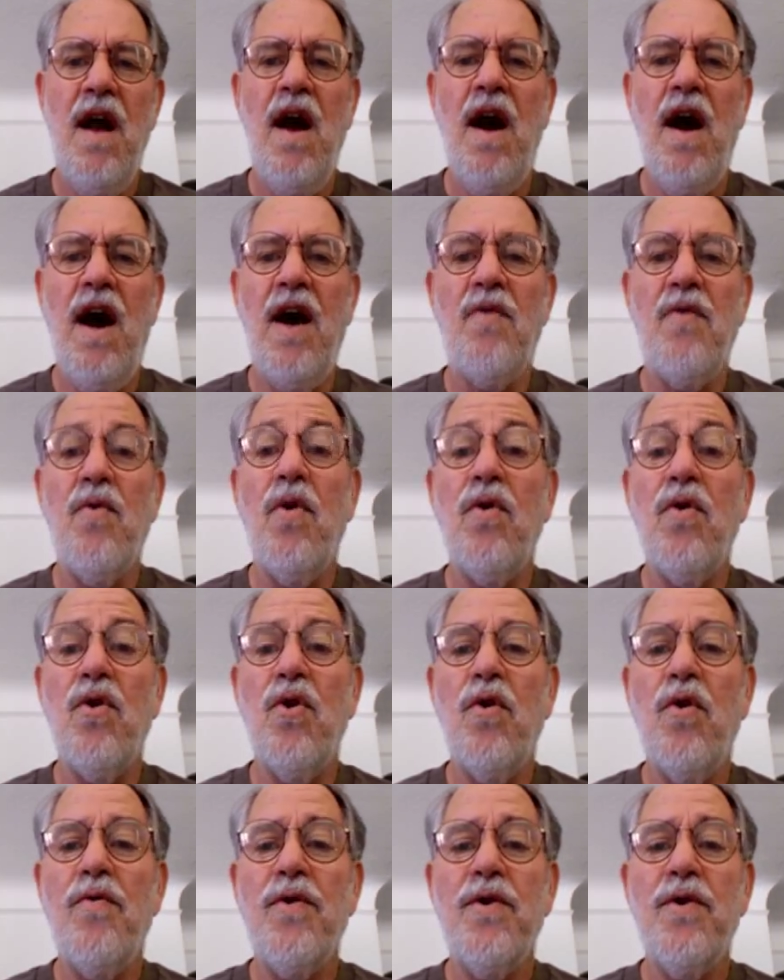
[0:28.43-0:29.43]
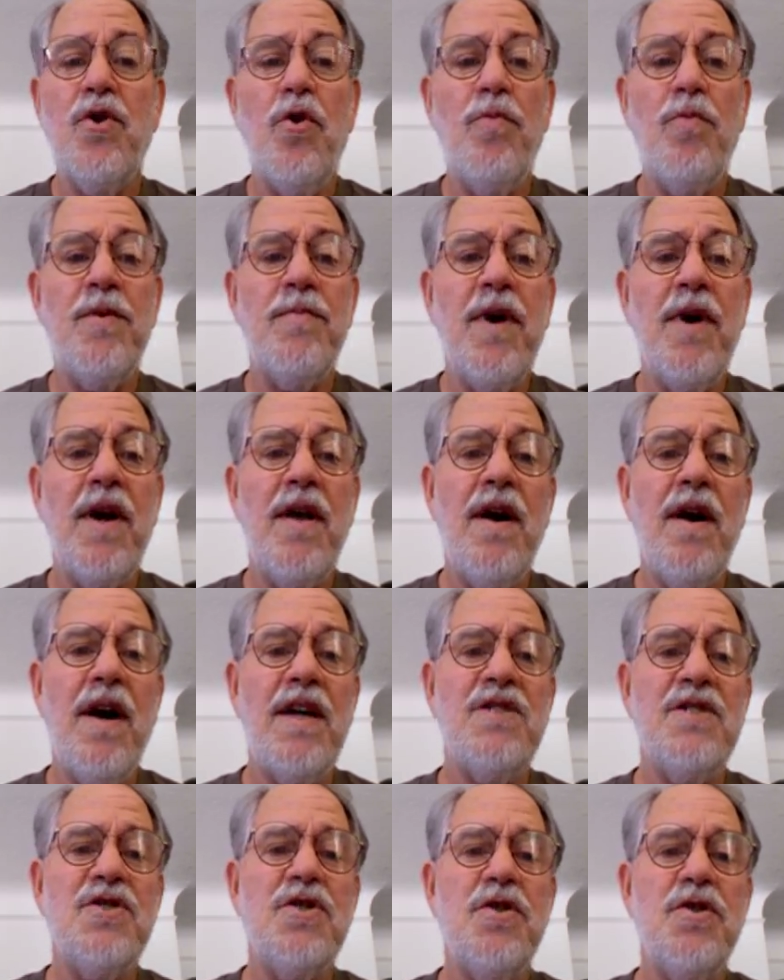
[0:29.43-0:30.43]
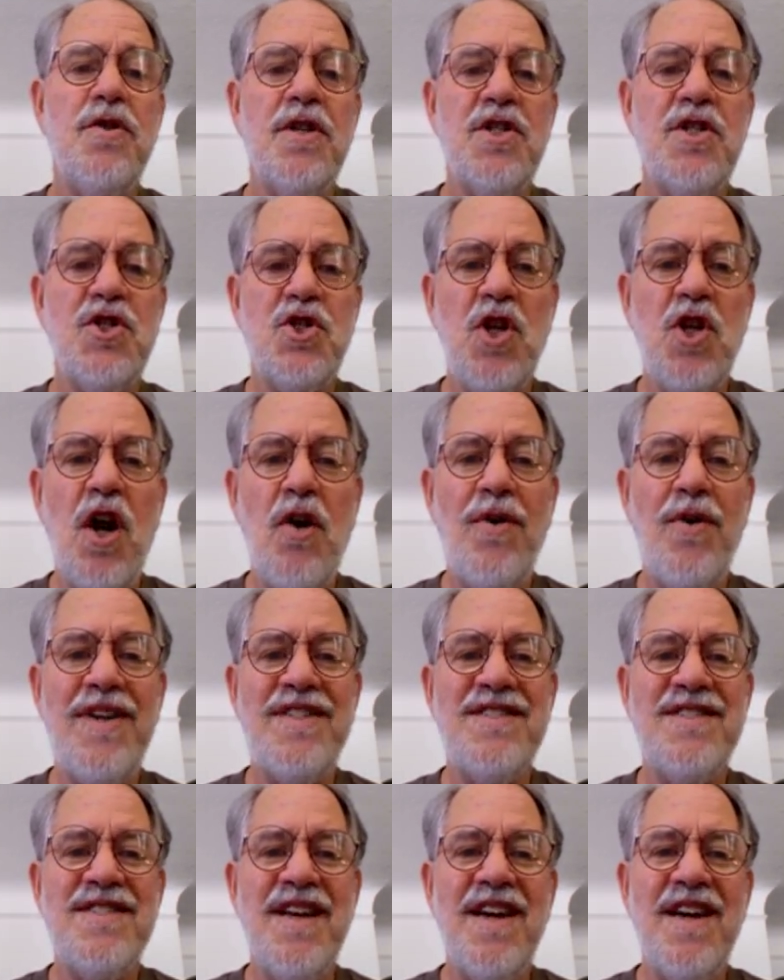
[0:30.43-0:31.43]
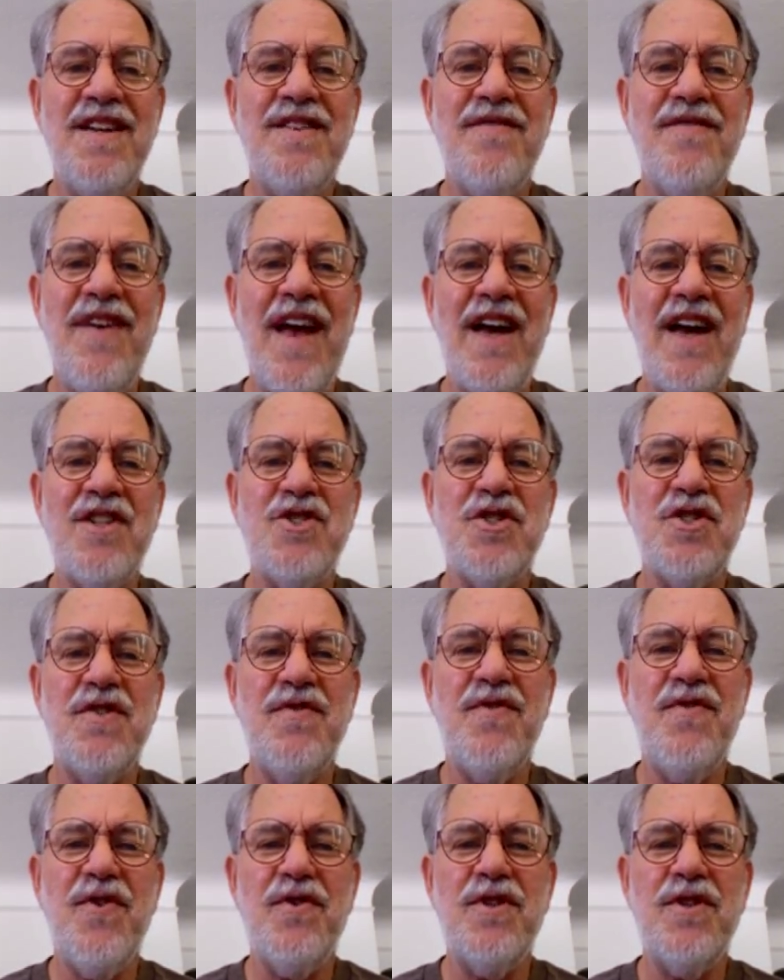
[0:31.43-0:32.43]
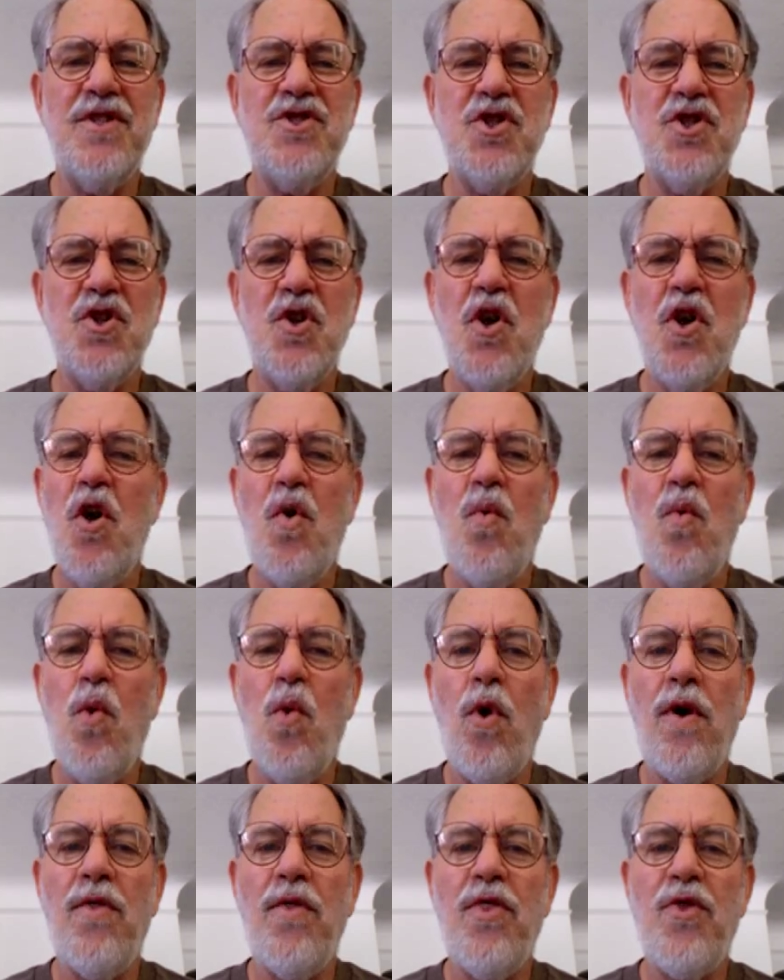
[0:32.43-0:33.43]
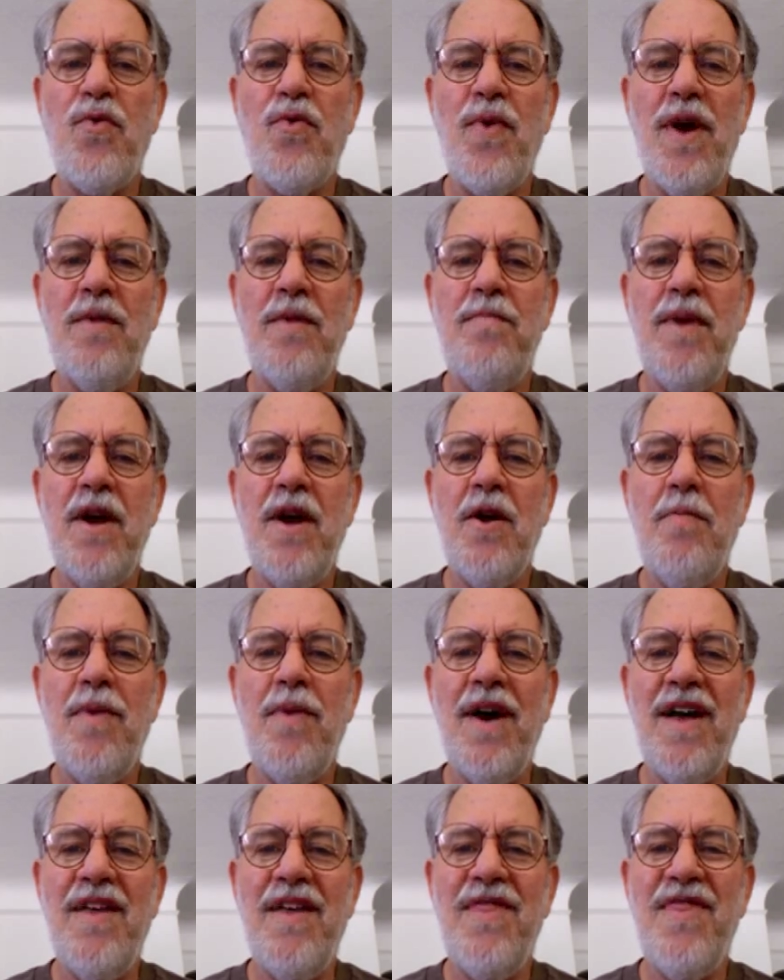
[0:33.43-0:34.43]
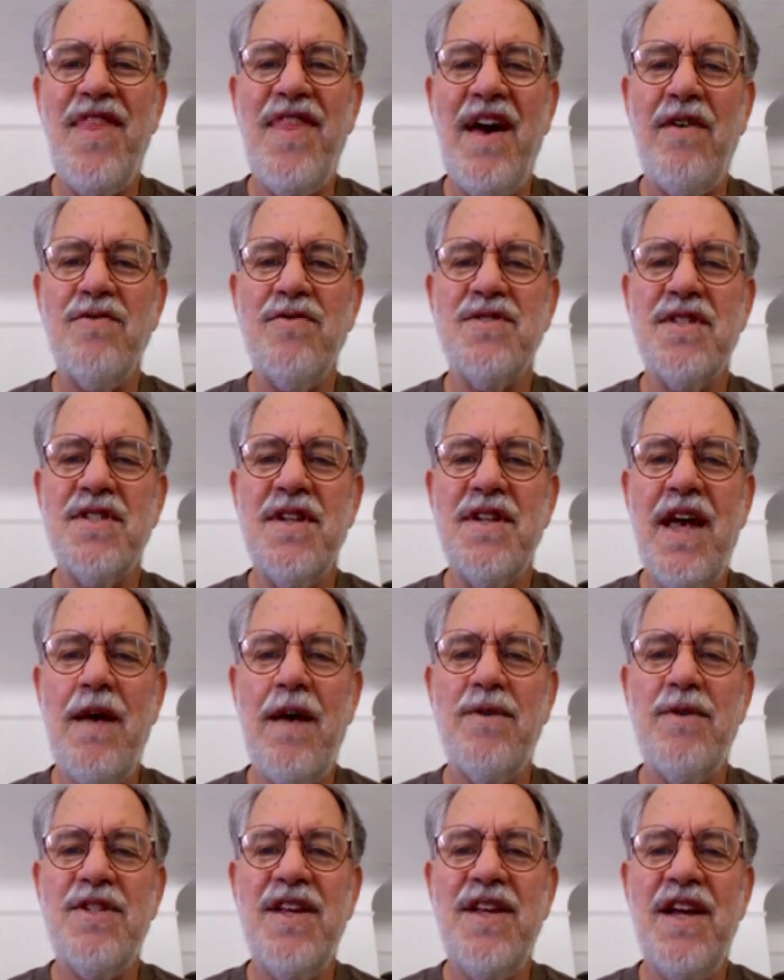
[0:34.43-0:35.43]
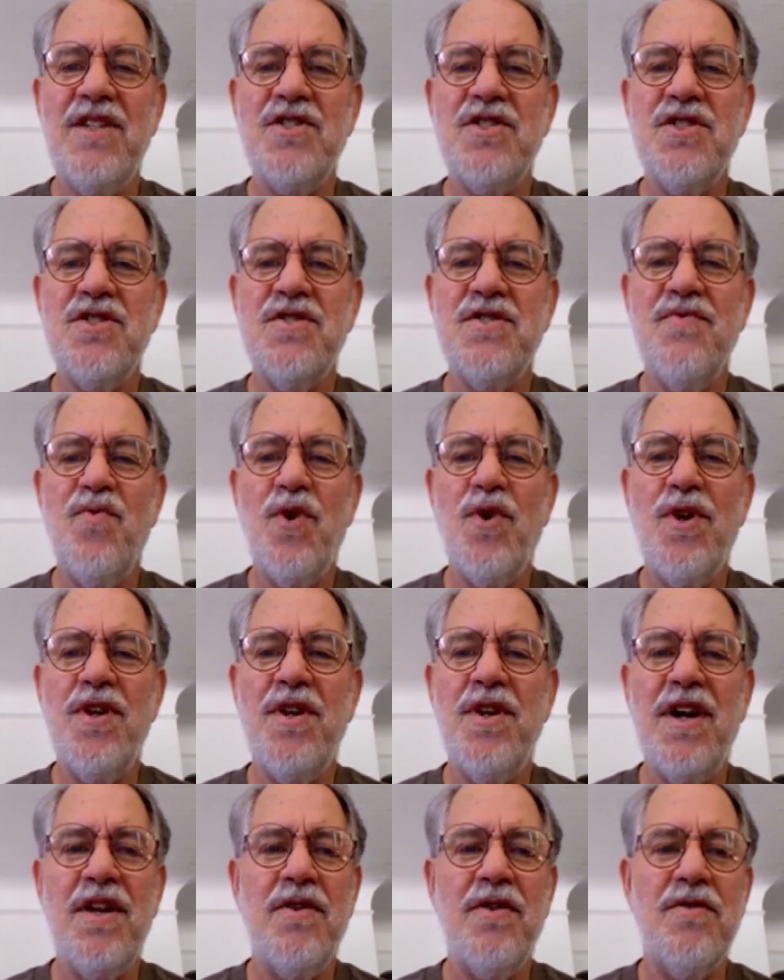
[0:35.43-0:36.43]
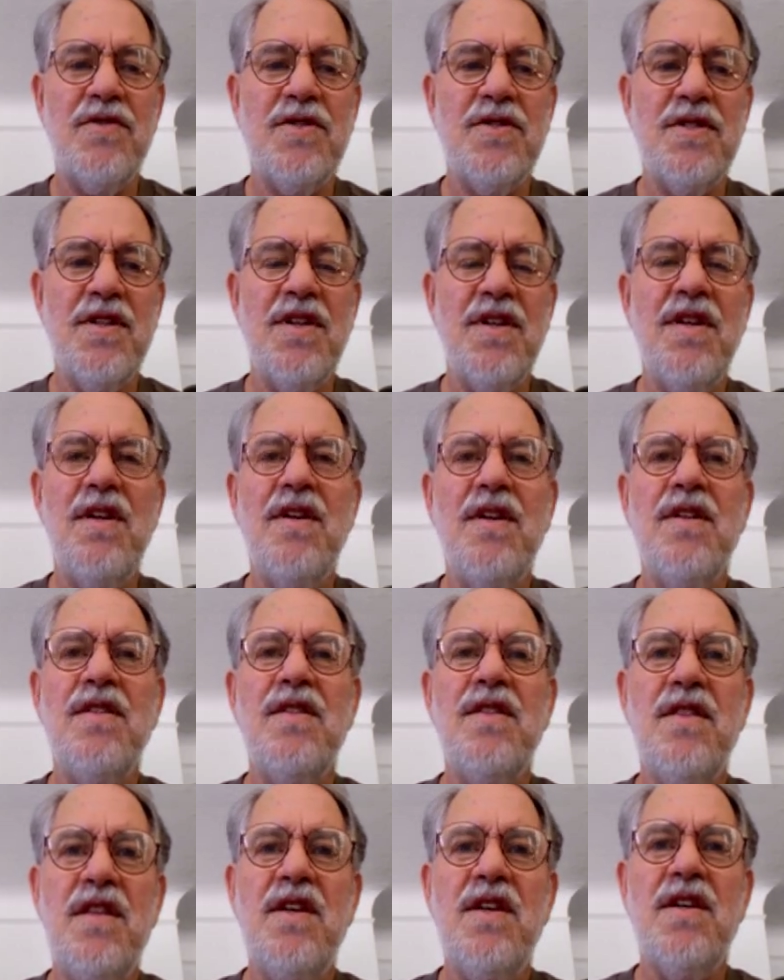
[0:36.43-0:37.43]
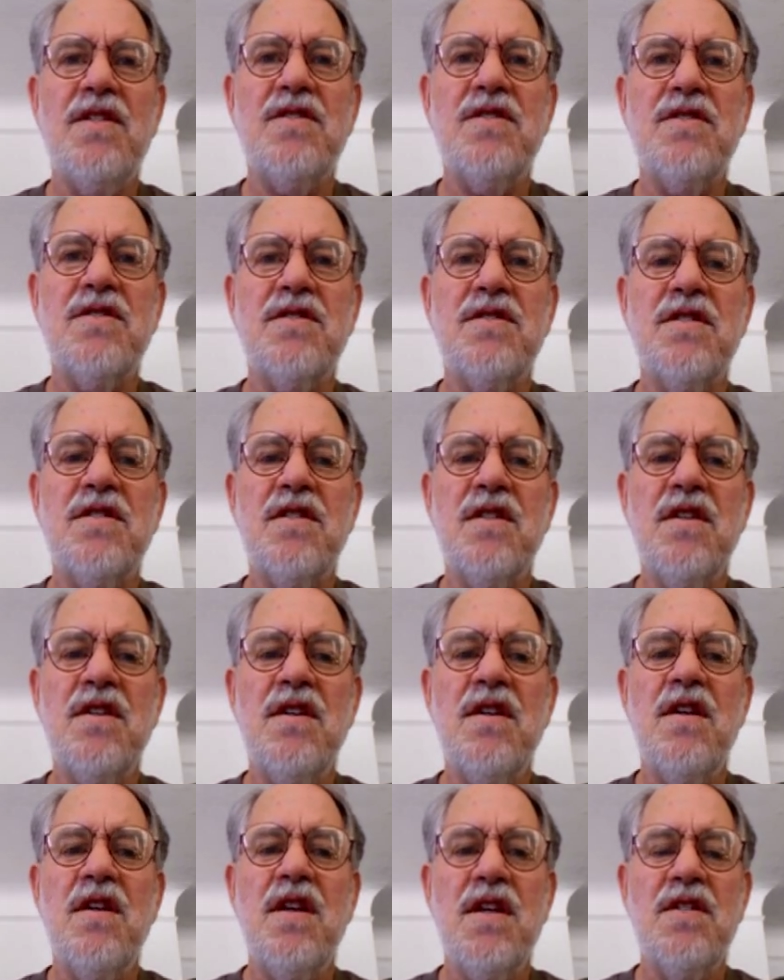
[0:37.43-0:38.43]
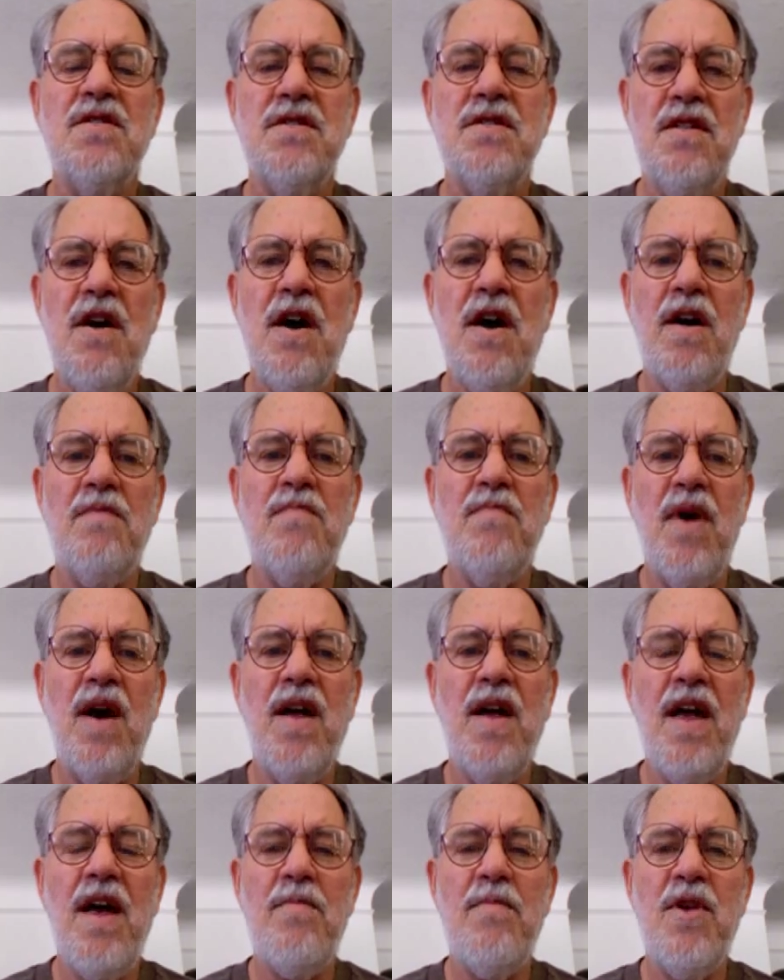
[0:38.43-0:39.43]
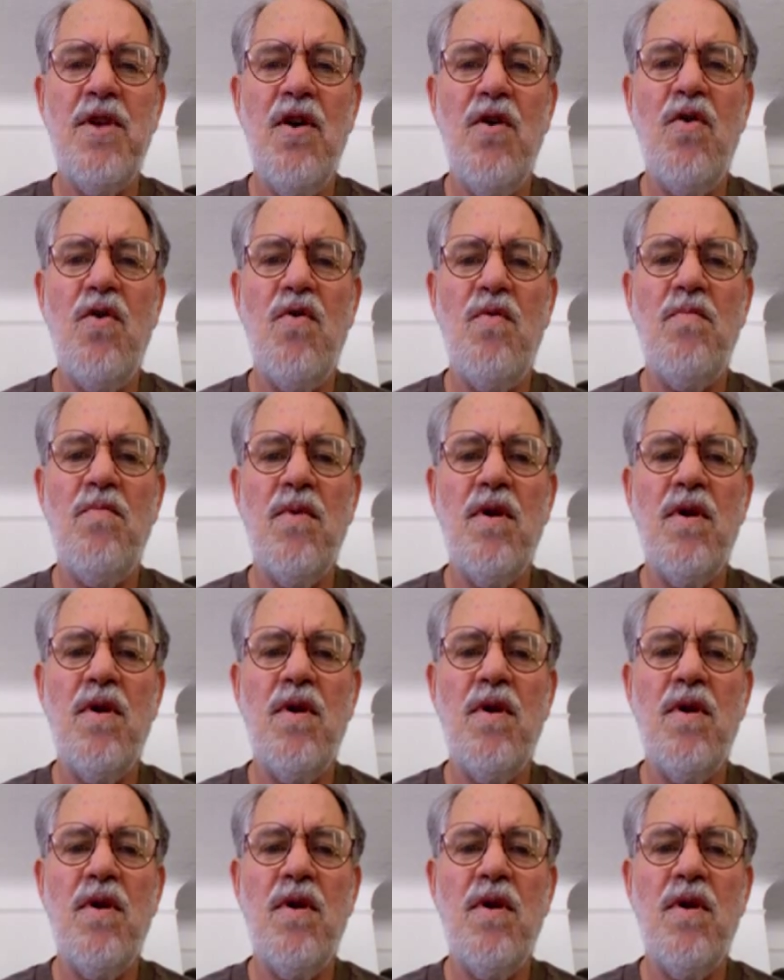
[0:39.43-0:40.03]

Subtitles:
I roll over and open my eyes to the sorry sight of ashen furniture worn threadbare by 1,000 habitations of one-nighters. This is not my happy home.